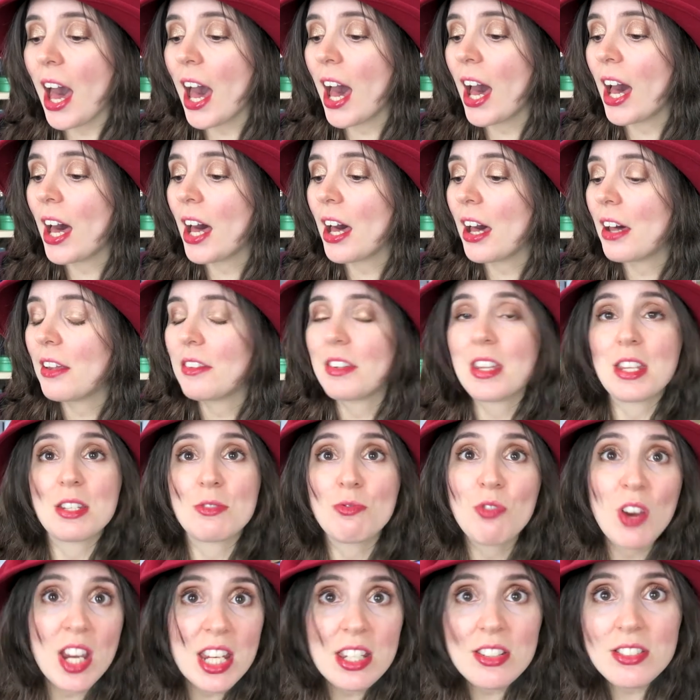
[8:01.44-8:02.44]
and
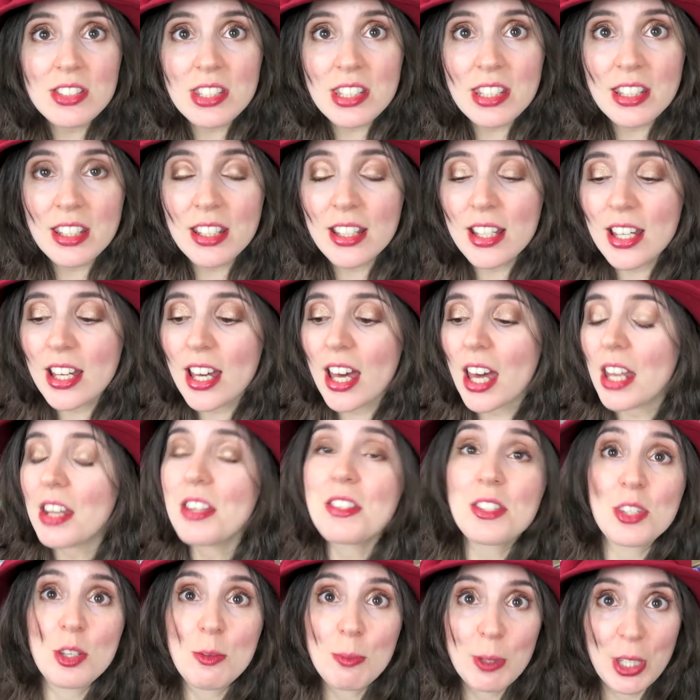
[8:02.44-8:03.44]
this reindeer, and
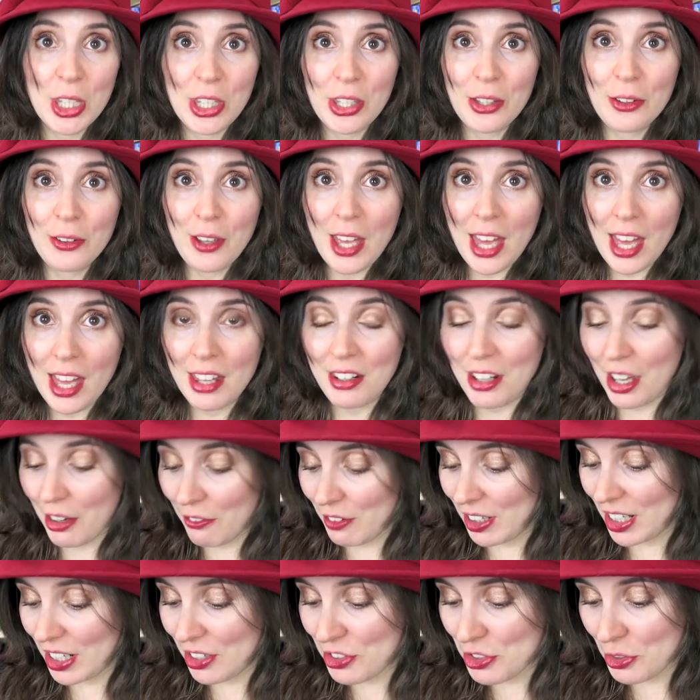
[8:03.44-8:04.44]
he's super cute, and I
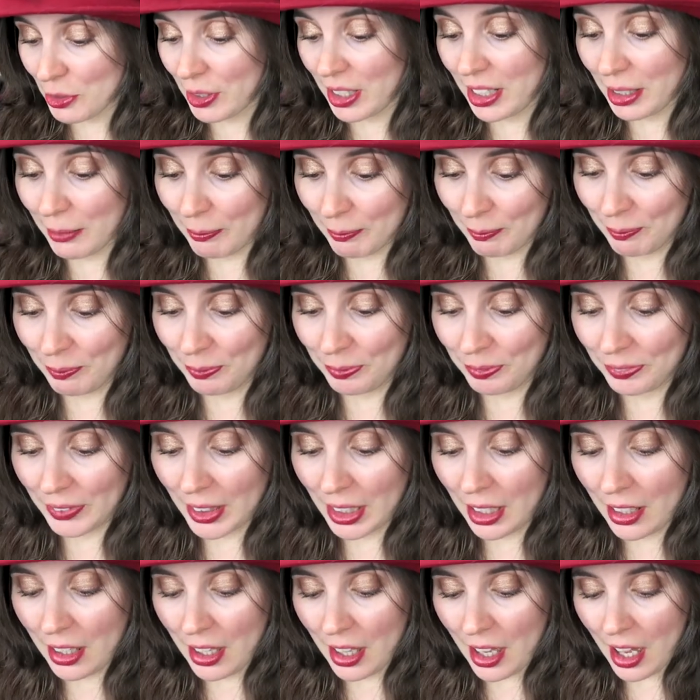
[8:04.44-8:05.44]
really enjoyed it.
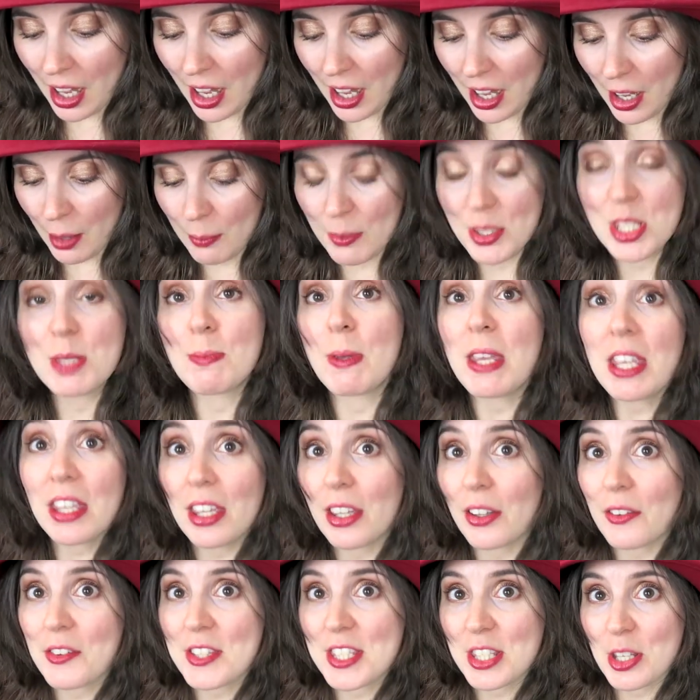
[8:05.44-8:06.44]

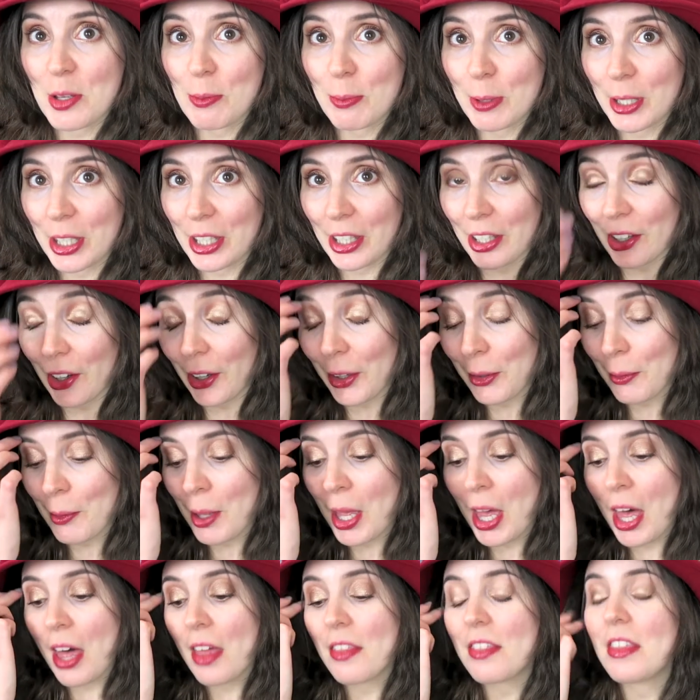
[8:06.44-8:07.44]
Speaking of super cute,
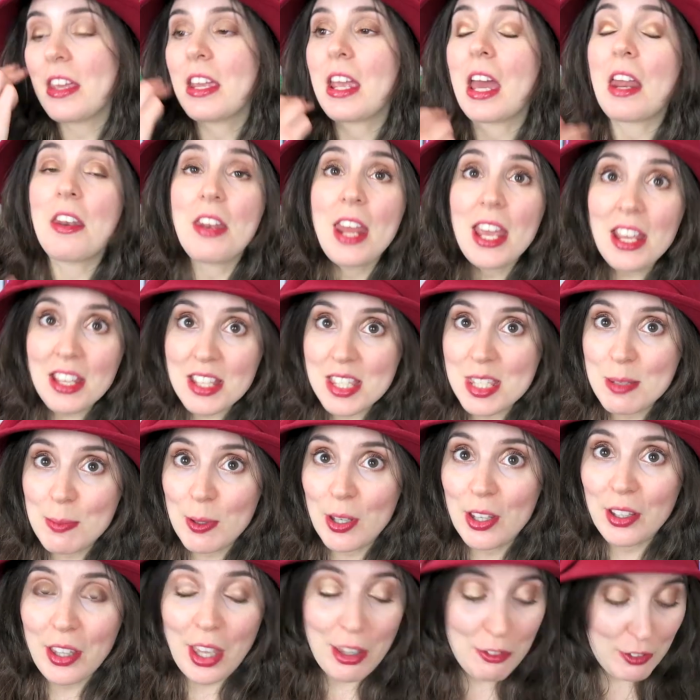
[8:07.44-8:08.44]
the next
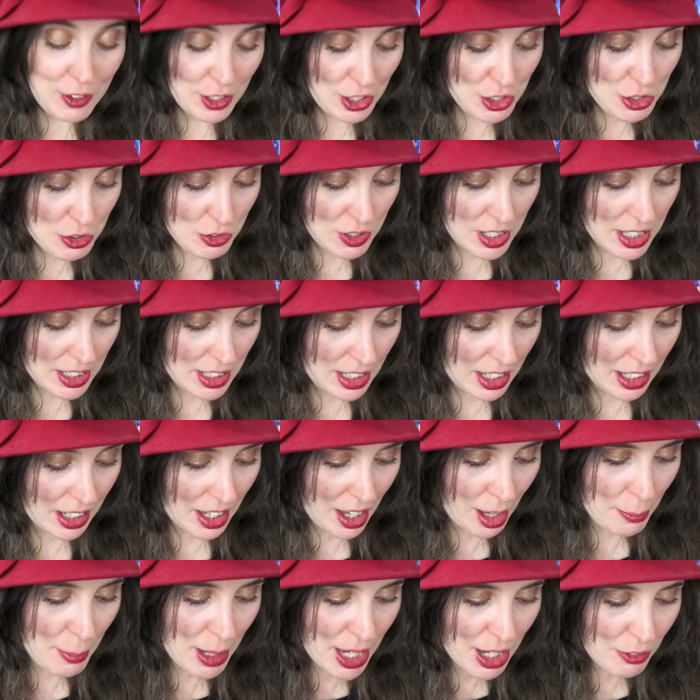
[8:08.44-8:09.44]
book I finished
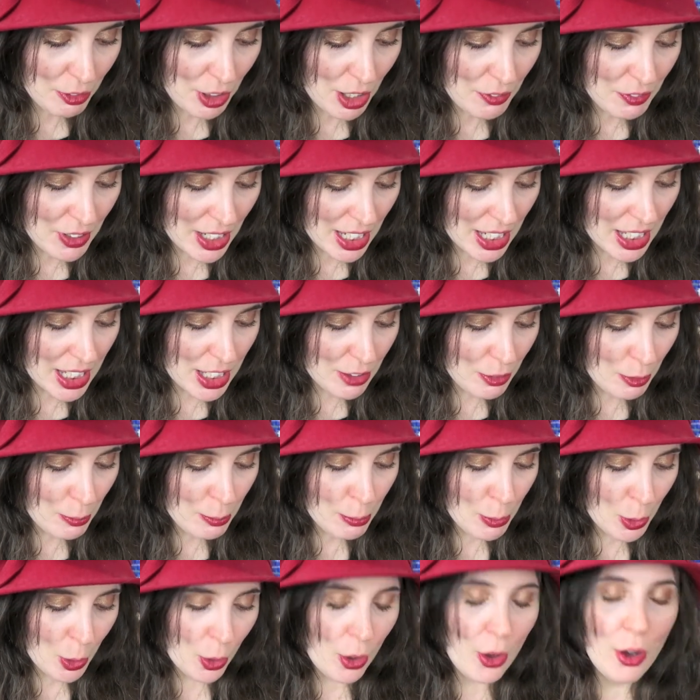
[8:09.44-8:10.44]
reading I may have loved
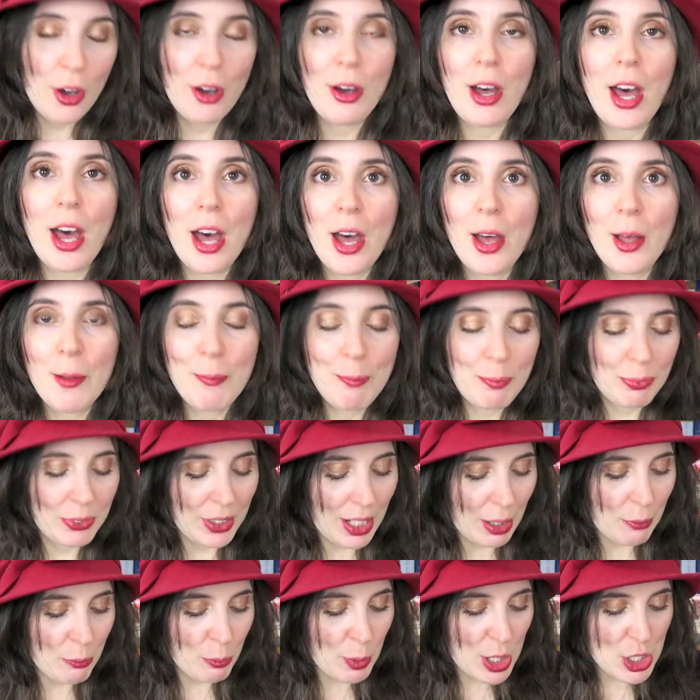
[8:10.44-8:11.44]
even more,
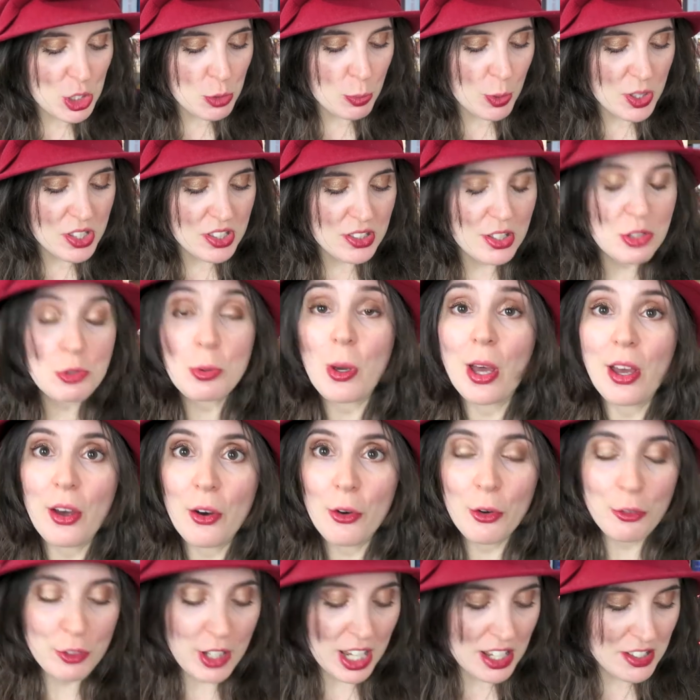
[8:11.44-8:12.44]
which was The
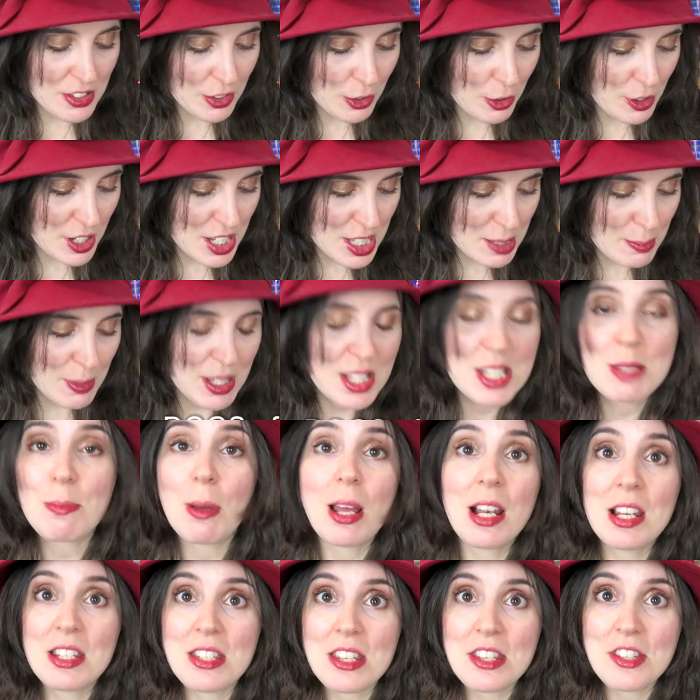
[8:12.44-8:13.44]
12 Days of Christmas
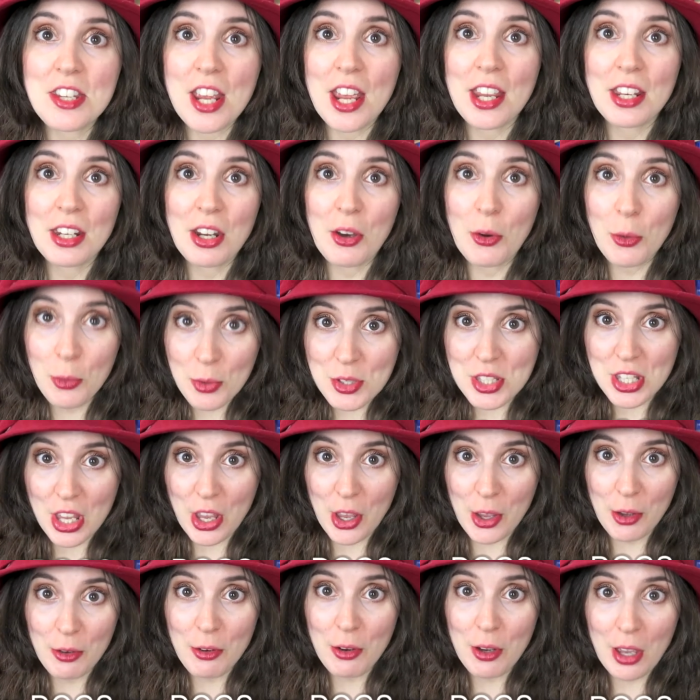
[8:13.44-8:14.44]
by Lizzie Jane,
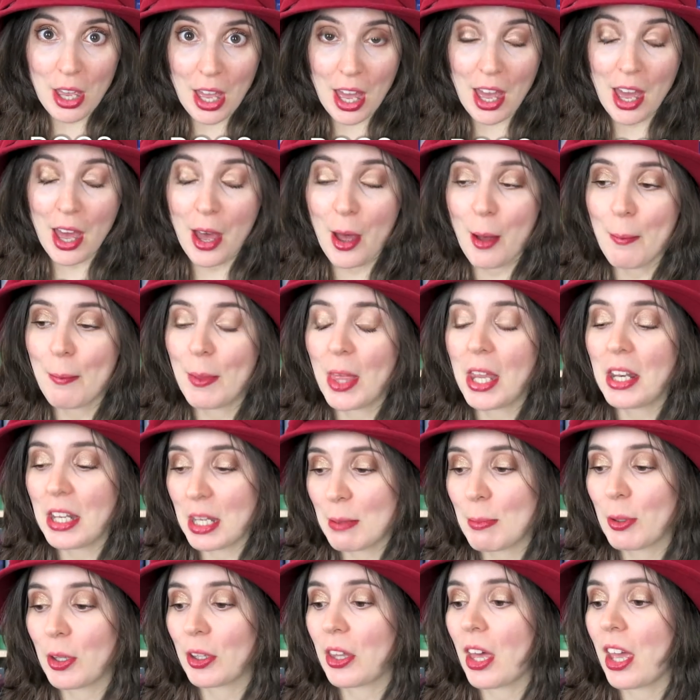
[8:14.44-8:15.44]
also an
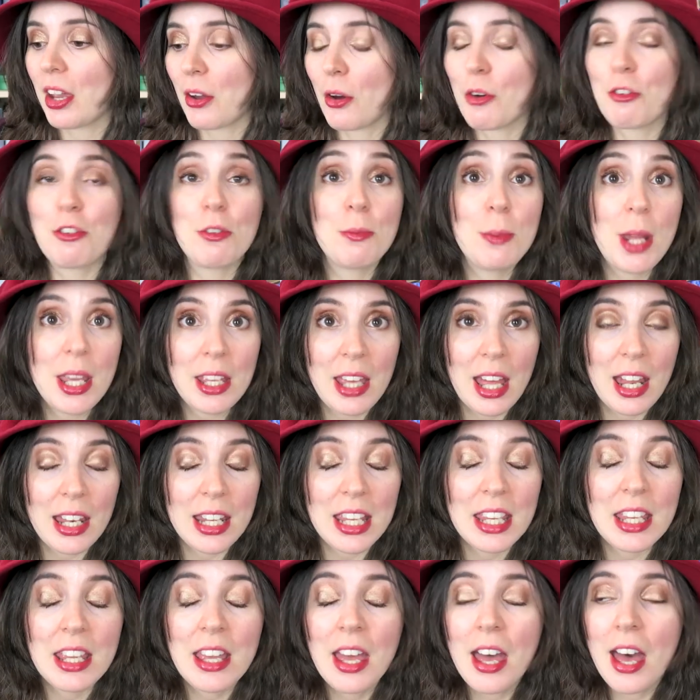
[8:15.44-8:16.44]
ebook I got from
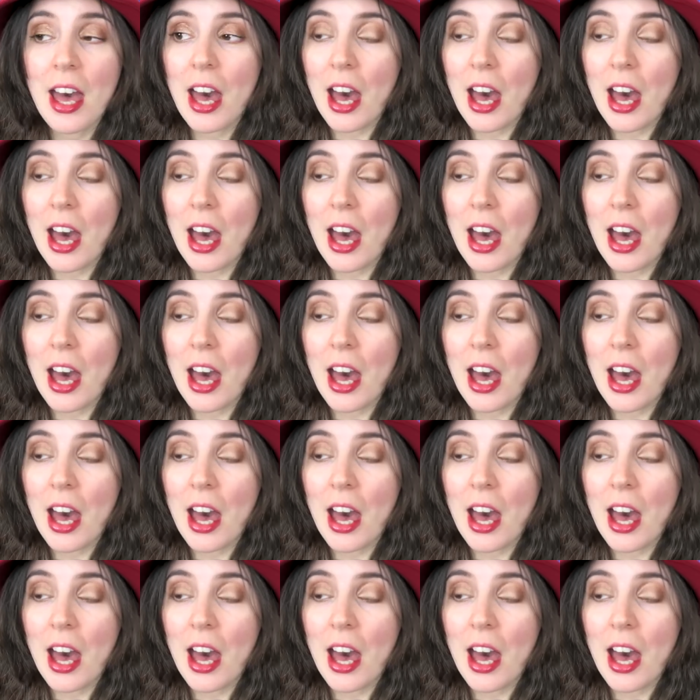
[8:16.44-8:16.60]
NetGalley.